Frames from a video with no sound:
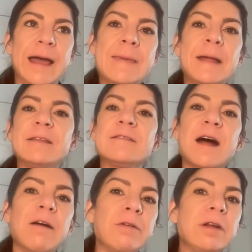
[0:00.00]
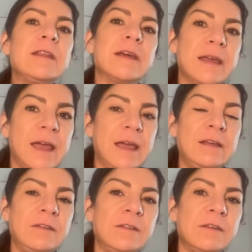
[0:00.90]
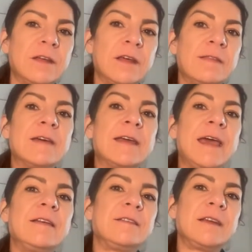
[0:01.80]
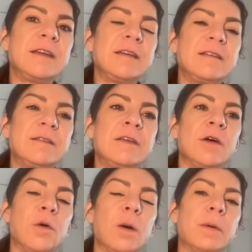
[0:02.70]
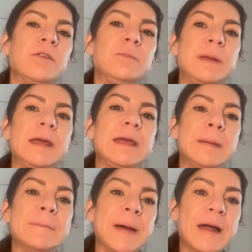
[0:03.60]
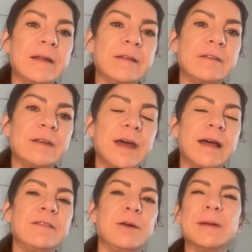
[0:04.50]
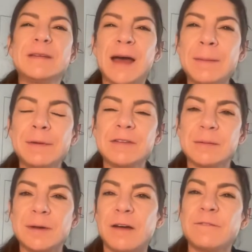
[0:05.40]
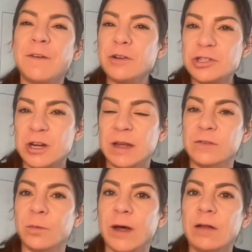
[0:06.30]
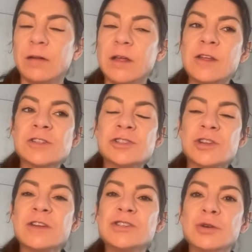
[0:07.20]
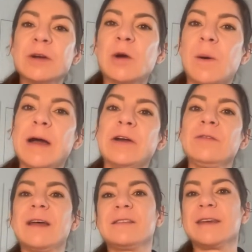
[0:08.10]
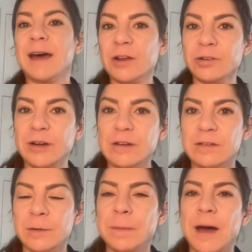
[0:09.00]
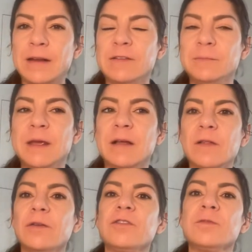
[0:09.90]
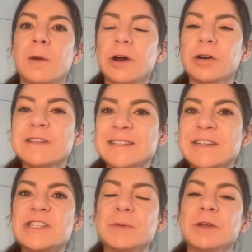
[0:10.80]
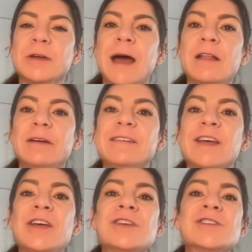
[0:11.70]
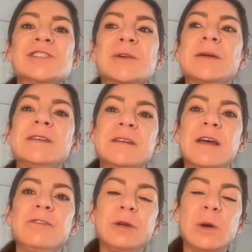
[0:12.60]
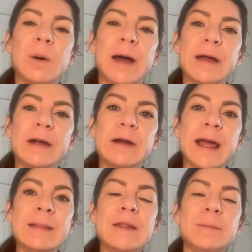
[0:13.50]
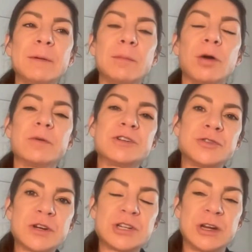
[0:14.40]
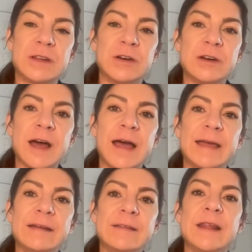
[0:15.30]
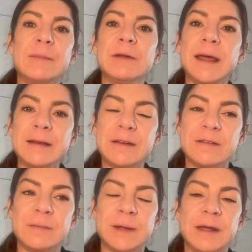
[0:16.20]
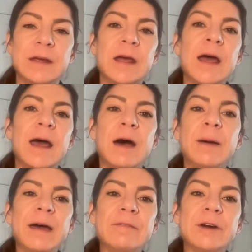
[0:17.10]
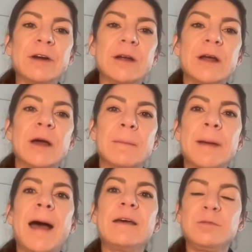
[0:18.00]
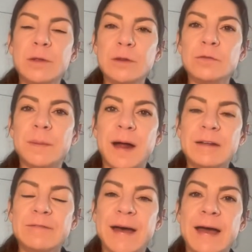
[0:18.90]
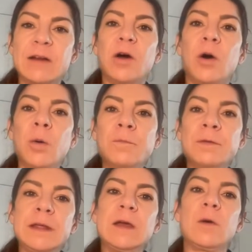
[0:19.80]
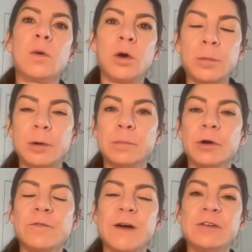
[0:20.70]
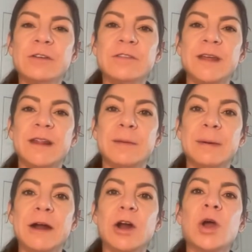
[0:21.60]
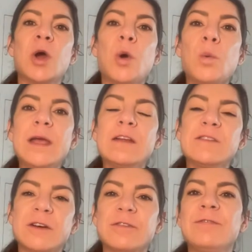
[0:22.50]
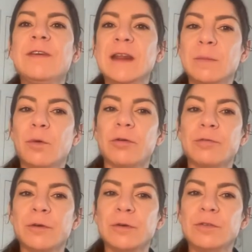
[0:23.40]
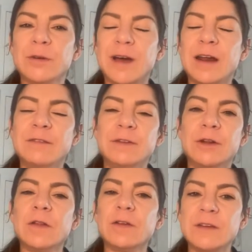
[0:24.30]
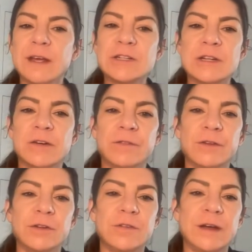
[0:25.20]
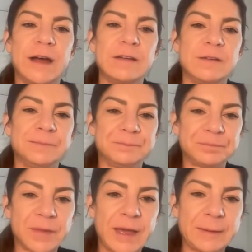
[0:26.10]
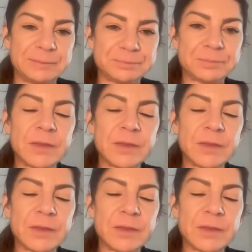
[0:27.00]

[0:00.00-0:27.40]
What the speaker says: And that's not really the case. The case is their hormones being imbalanced has their metabolism not functioning as well. So they do require less calories, their bodies being a little smarter and stingy with their calories. So it does require a little bit more restriction in their diet than they would like it to be. However, as we lose body fat, hopefully hormone profile starts to get a little bit better. We can start feeding more food. So kind of, you know, a little tangent there for those of you guys. Okay.